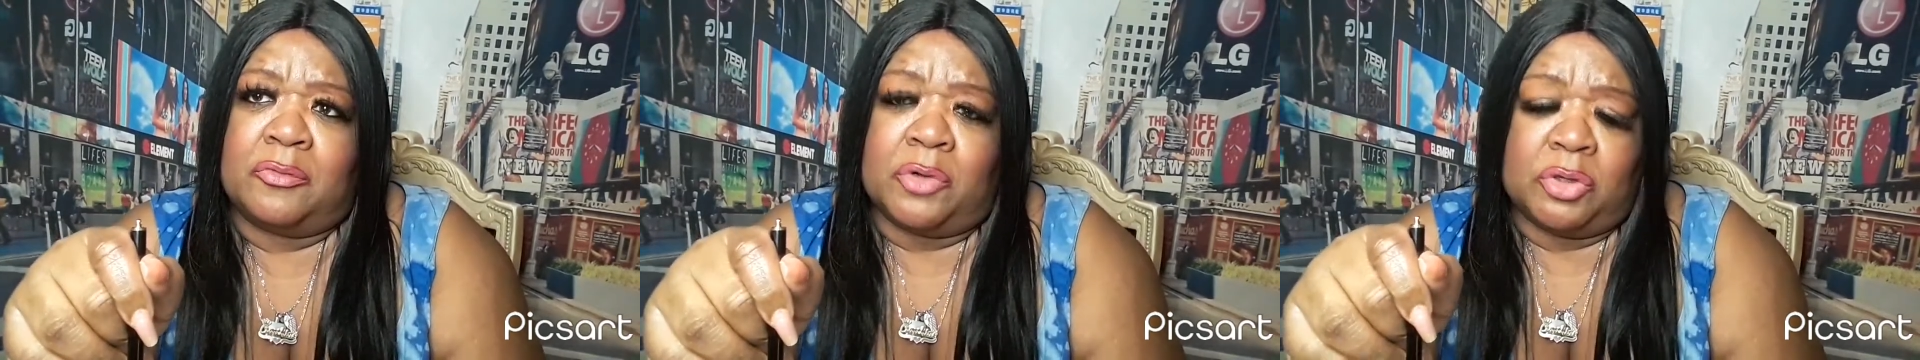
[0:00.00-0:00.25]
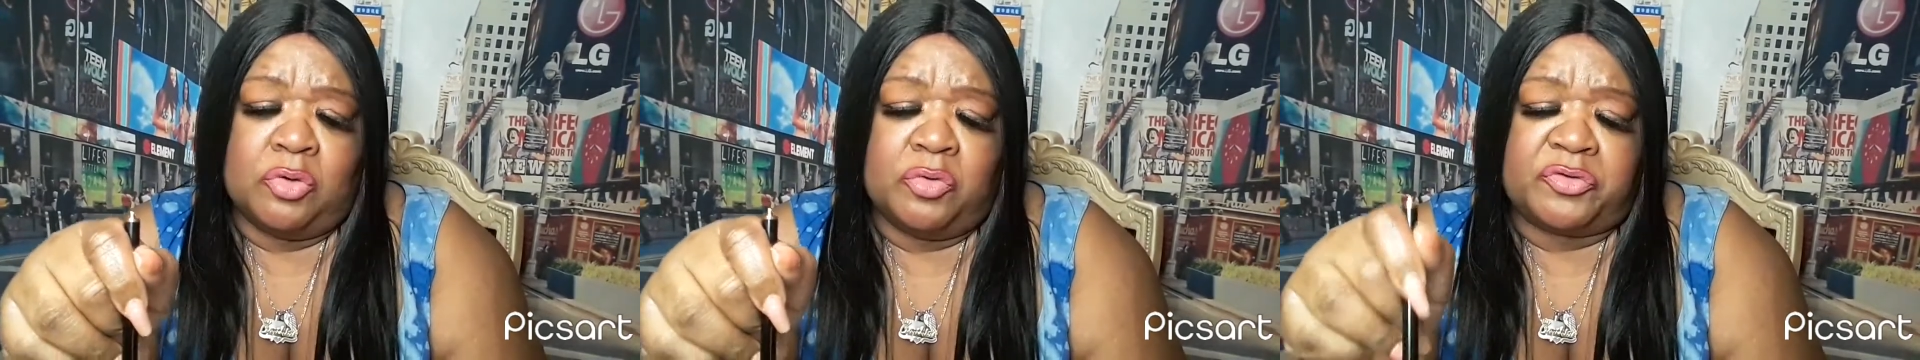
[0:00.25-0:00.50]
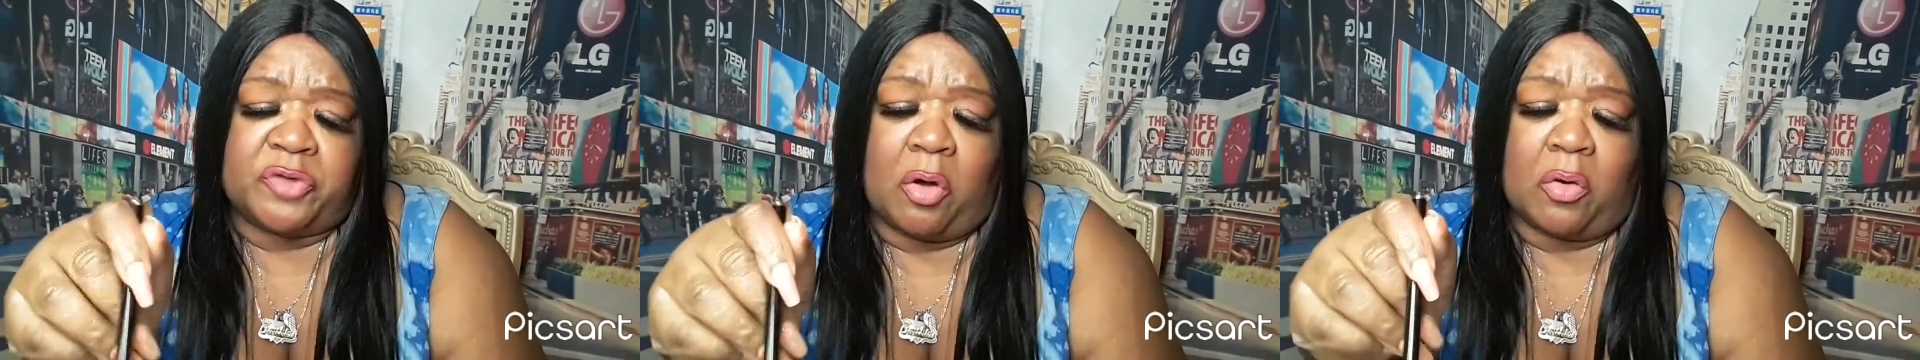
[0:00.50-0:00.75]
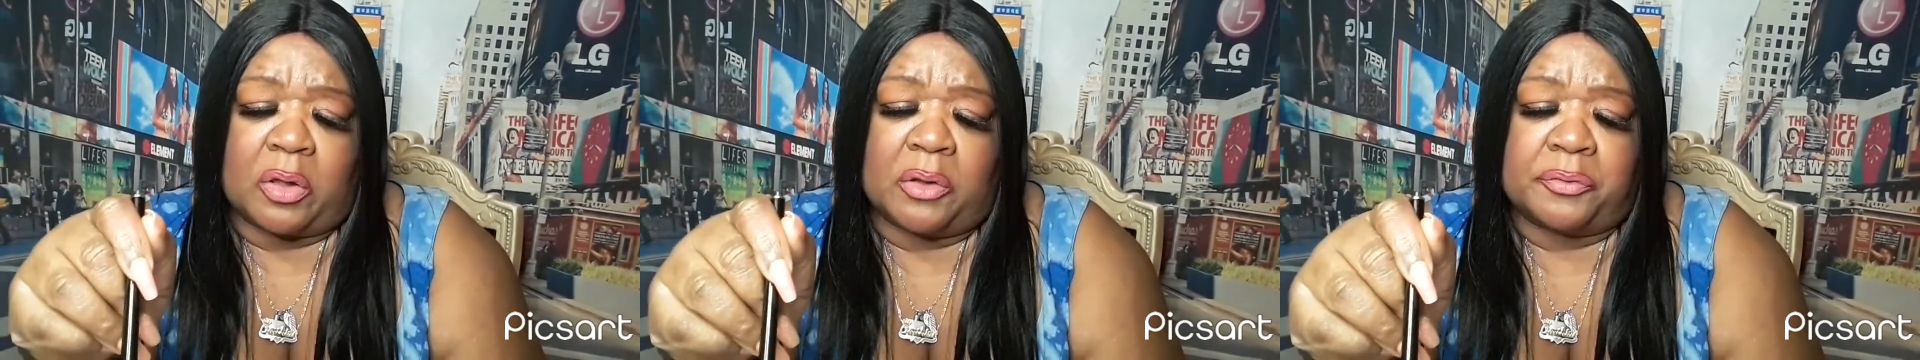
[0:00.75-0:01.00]
when you was
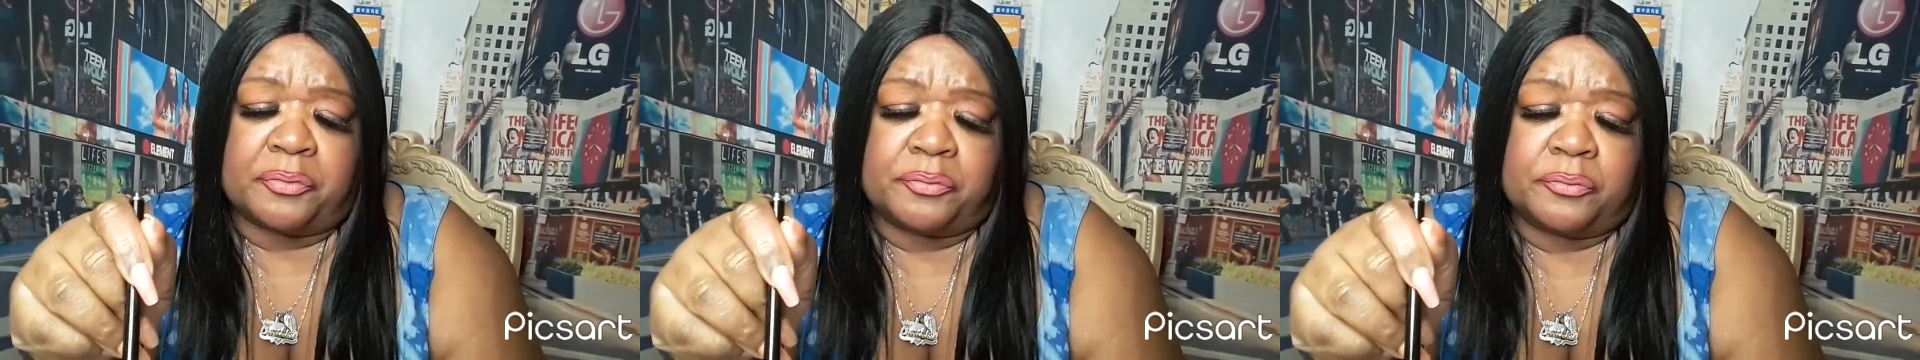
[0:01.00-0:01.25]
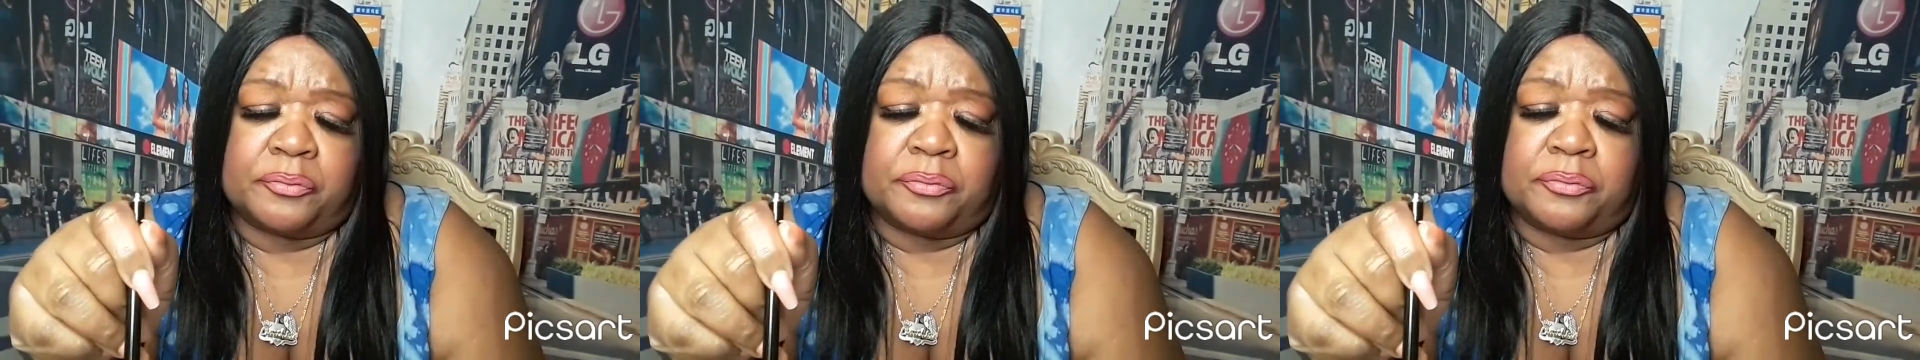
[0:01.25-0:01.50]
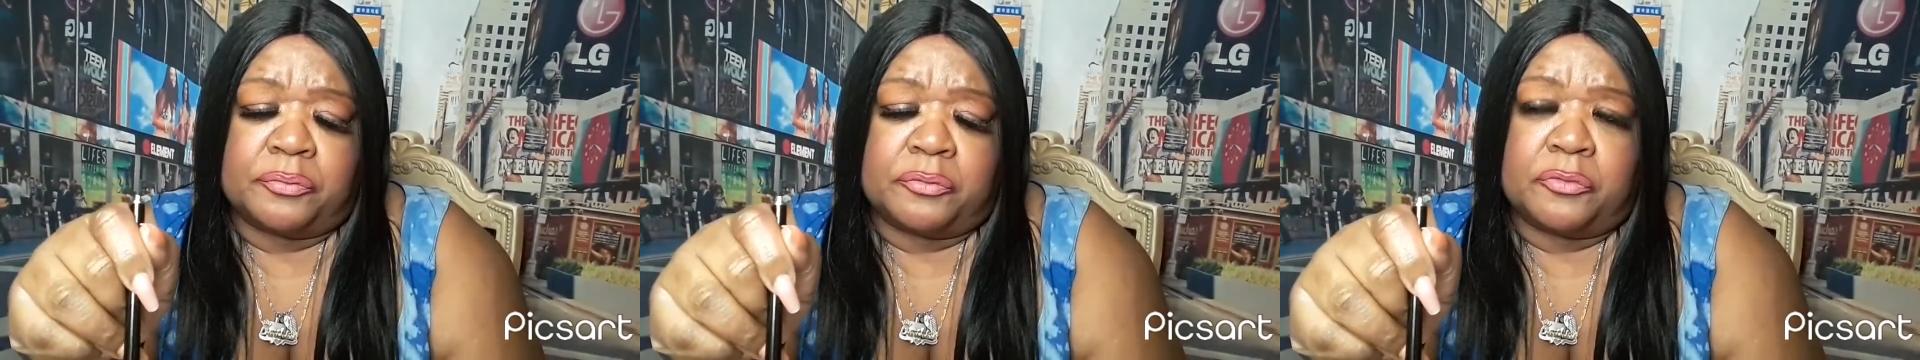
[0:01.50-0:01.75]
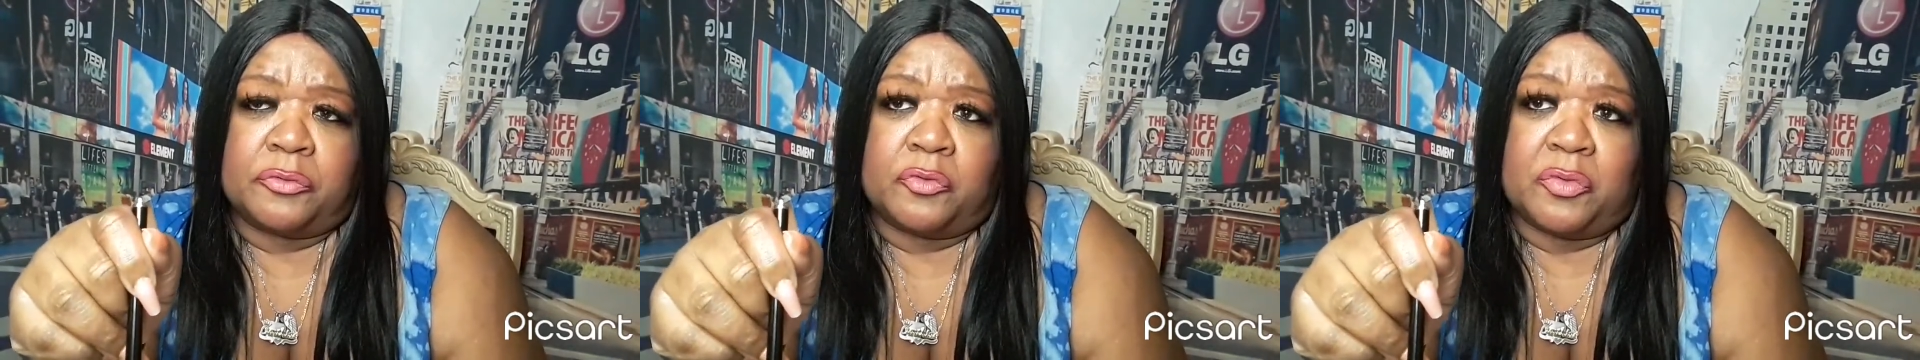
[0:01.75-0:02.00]
talking.
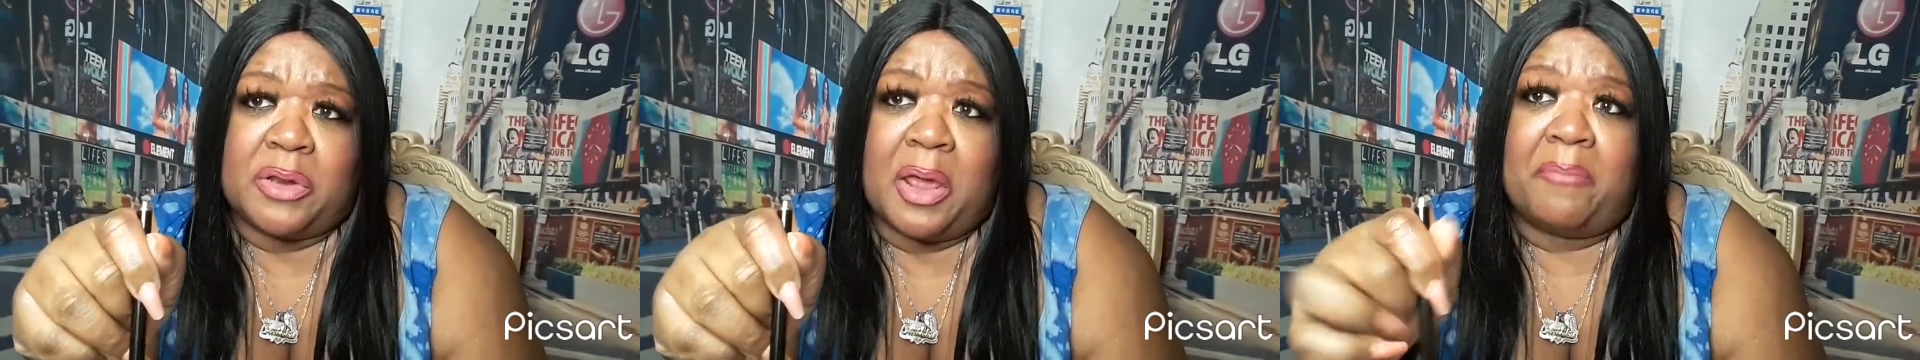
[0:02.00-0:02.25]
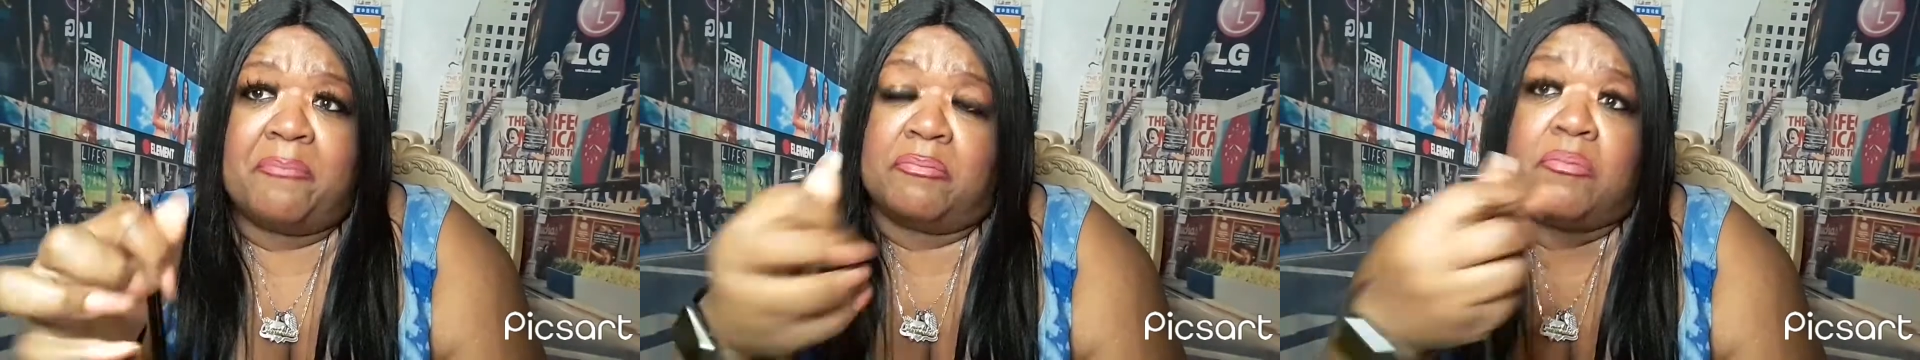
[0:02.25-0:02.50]
But that